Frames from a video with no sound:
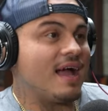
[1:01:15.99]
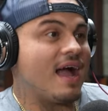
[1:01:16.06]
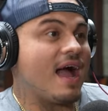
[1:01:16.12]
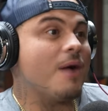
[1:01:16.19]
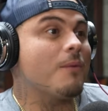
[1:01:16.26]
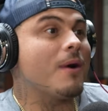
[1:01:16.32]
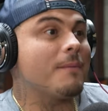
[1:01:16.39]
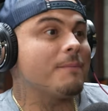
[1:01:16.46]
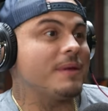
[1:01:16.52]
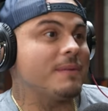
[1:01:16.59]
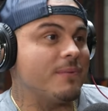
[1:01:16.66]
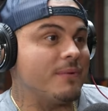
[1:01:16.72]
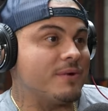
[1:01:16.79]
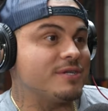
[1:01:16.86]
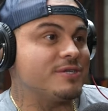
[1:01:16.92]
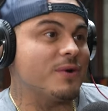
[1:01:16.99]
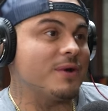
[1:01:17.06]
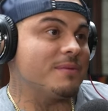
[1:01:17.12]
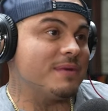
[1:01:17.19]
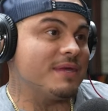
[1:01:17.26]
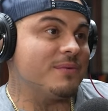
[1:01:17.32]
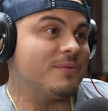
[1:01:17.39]
I want people to
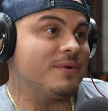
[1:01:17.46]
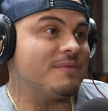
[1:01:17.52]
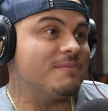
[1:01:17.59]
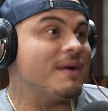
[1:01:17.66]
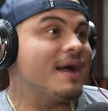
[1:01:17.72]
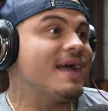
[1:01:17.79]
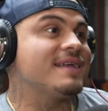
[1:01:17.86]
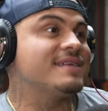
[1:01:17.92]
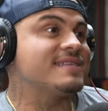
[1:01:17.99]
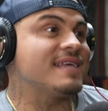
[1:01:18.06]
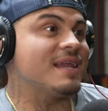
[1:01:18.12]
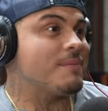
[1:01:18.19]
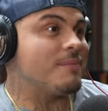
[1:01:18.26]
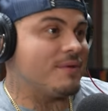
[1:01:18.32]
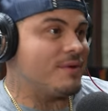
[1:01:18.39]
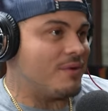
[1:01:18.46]
join me with my celebration,